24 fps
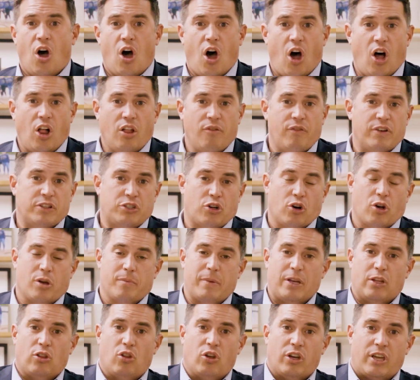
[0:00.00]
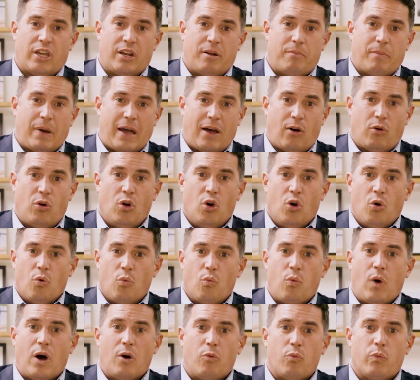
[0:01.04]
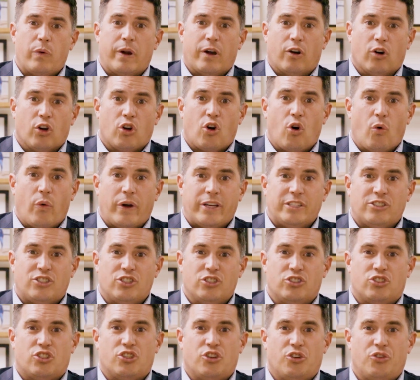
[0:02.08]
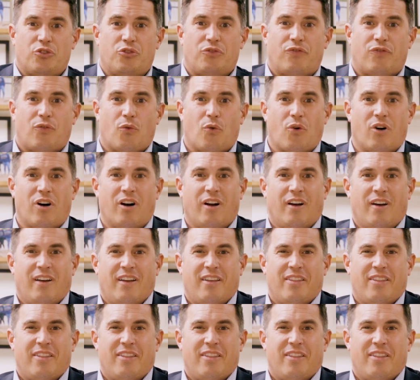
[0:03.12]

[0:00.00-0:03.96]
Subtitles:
All of us are going to be looking about what we're going to do for